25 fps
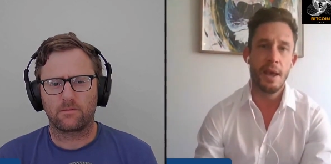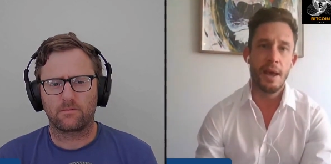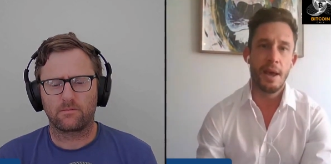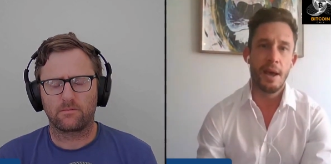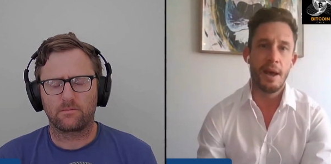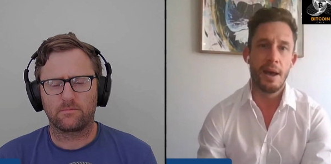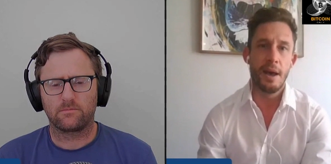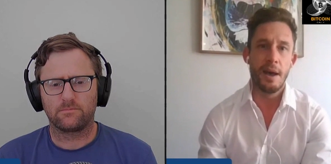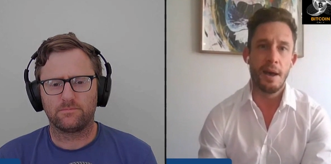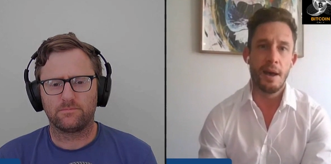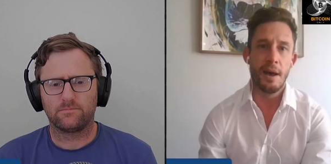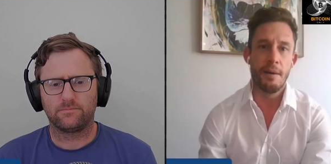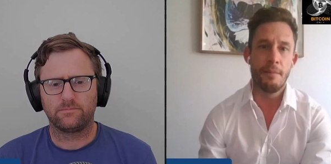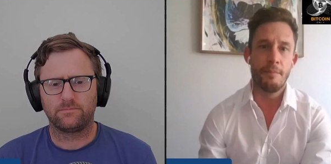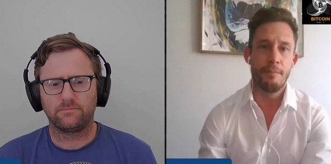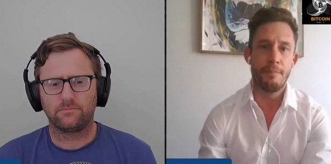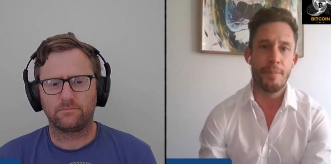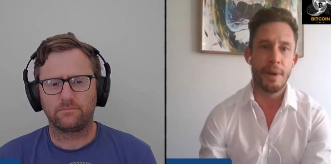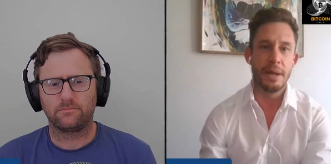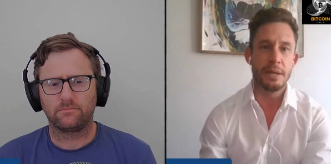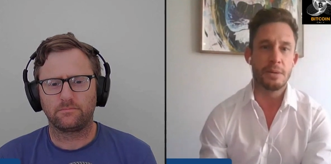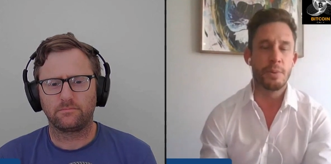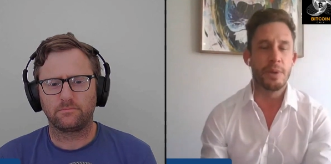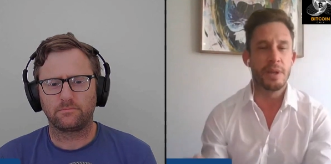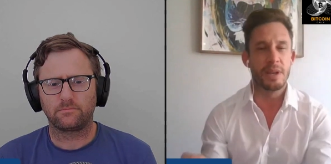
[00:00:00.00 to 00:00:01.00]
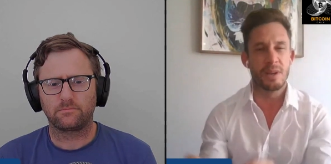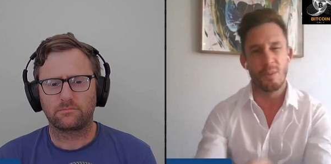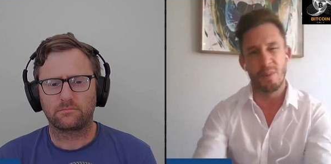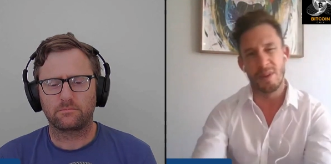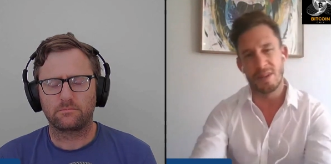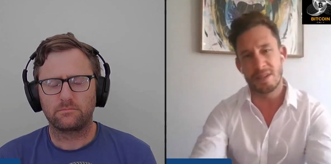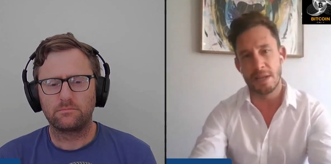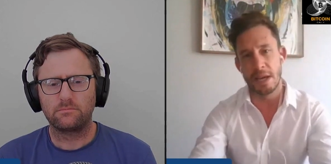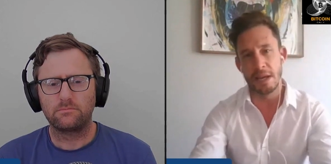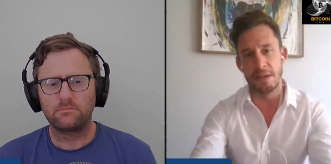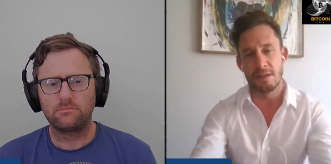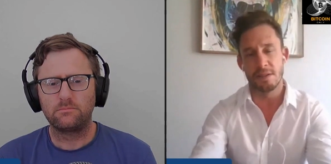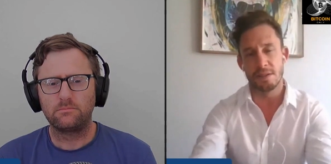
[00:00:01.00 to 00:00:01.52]
Speaker 1: Um, but we, we
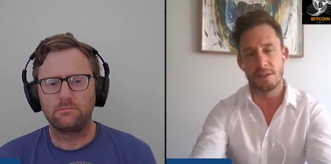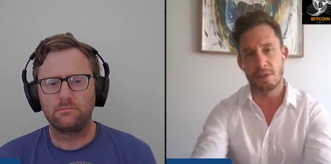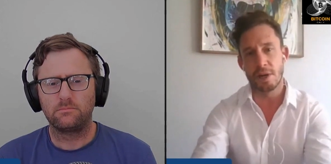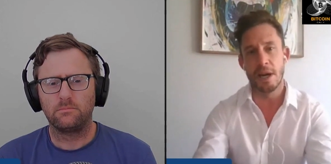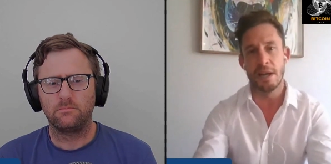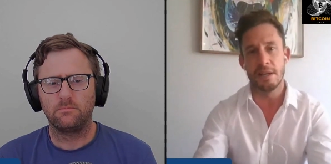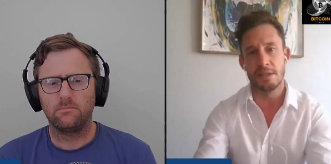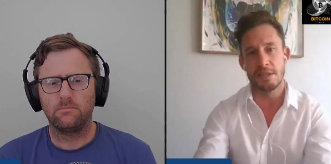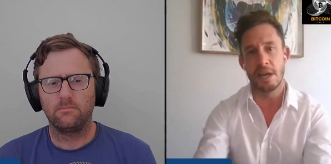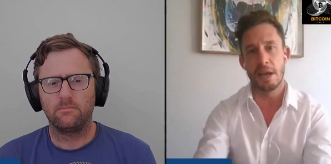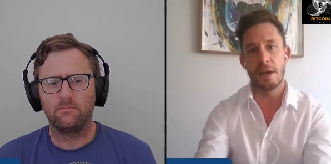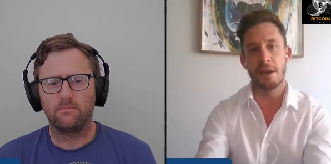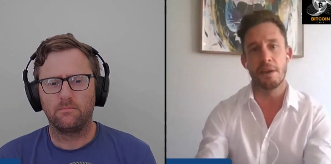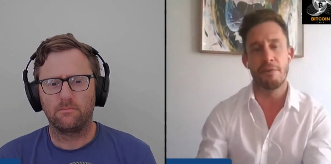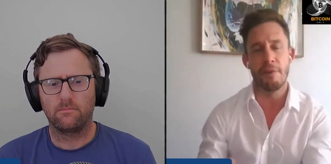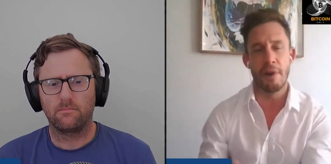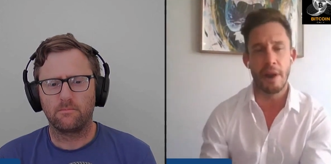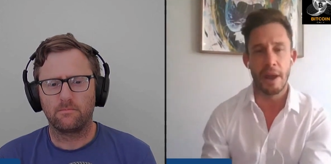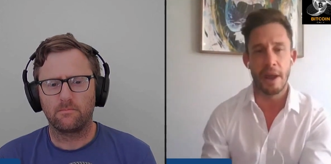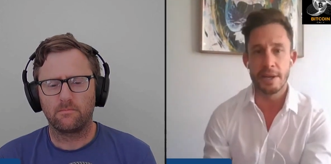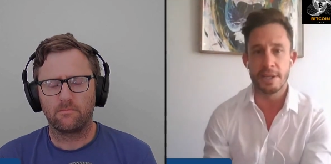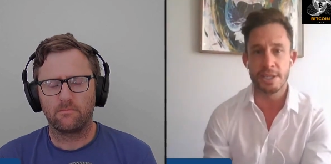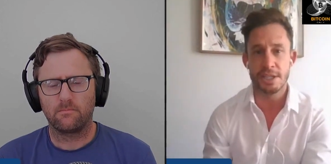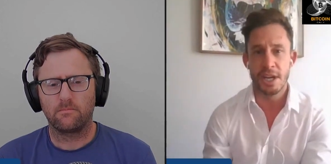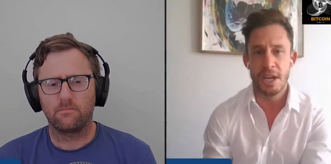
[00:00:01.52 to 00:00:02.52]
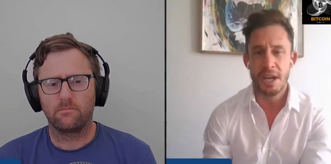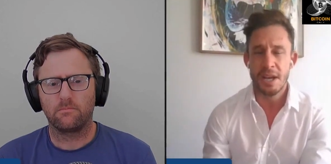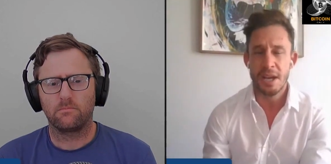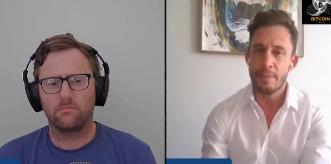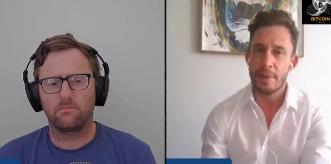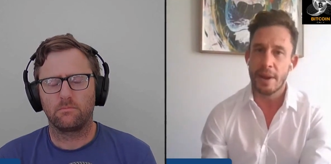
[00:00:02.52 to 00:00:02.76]
tend to try and take a range.